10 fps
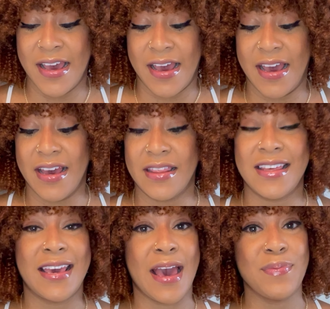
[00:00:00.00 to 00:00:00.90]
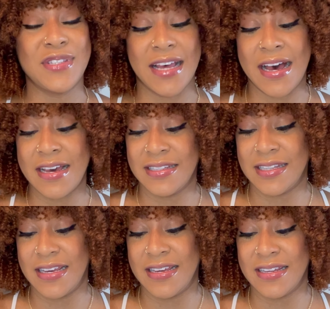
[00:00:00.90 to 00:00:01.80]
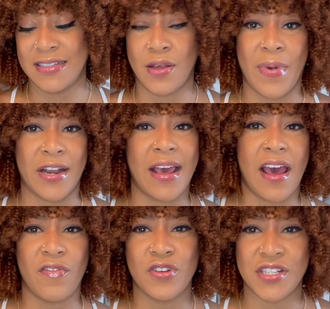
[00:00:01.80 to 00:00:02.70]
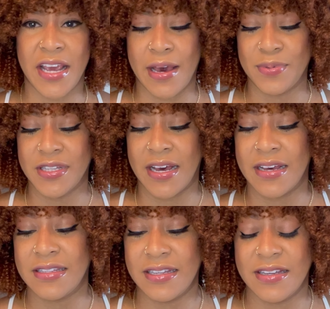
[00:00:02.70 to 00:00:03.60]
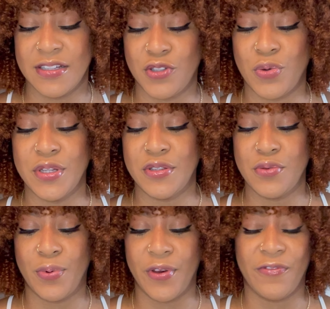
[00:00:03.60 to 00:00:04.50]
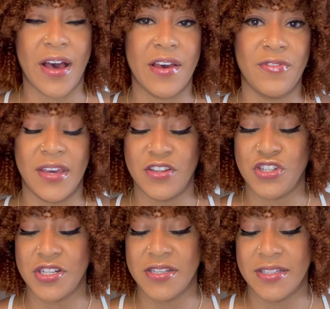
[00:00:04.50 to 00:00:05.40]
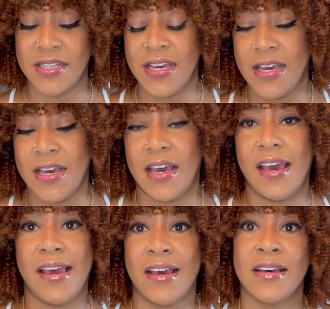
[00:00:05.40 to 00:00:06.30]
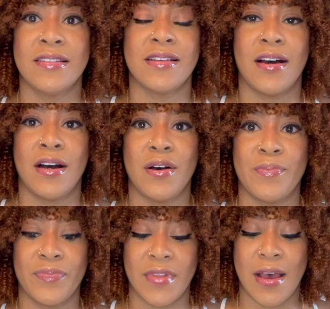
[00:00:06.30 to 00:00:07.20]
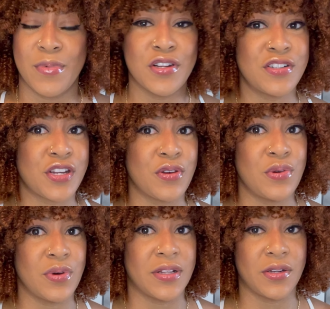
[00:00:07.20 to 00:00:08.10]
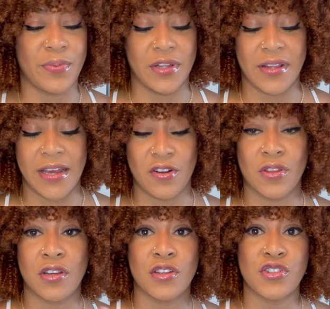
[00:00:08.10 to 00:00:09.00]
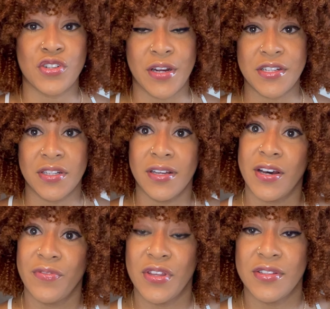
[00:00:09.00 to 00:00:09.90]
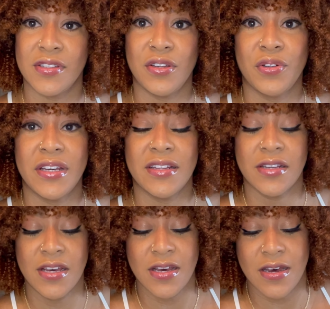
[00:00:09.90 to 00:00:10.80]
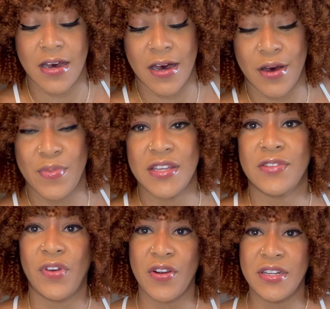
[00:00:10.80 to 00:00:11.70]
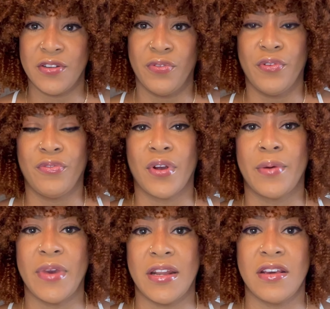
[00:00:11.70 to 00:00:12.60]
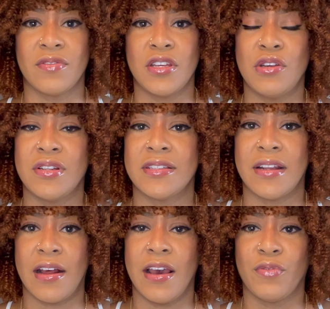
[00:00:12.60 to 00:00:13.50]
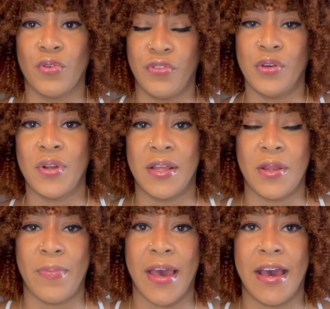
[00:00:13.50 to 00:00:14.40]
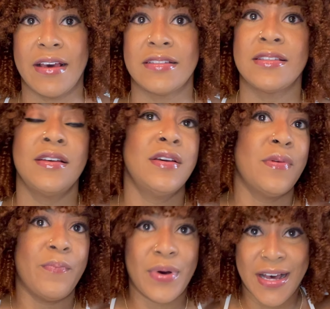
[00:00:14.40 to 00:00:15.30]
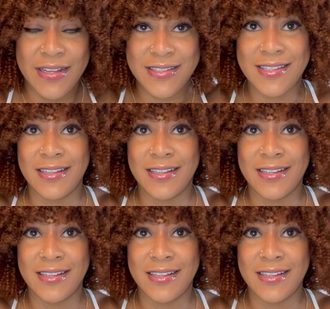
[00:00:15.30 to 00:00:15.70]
And the cap size is about an average cap size is 22.5 inches. And I'm gonna show you a little bit later the construction of this unit. It's very different from any of the units that I have reviewed in the past, but